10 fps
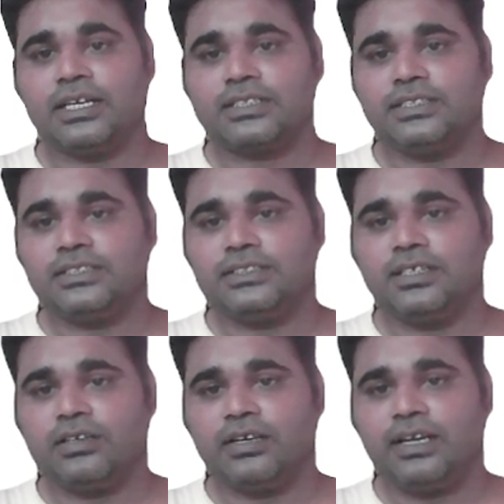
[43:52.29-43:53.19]
it is
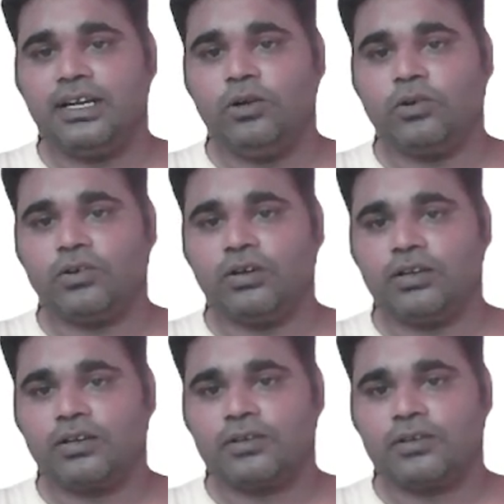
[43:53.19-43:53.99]
the yellow color.